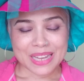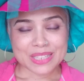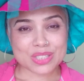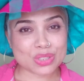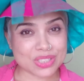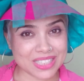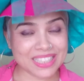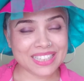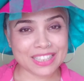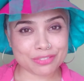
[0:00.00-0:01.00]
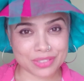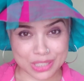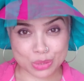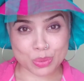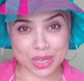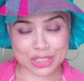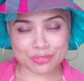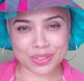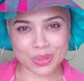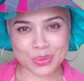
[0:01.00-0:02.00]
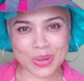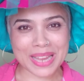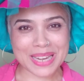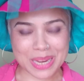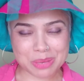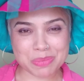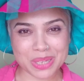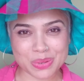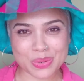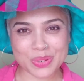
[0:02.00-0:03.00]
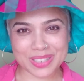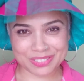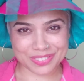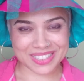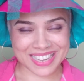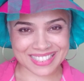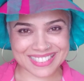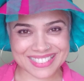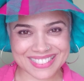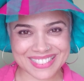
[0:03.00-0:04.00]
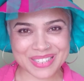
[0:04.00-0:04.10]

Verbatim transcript: So see if this works for you and let me know if it does.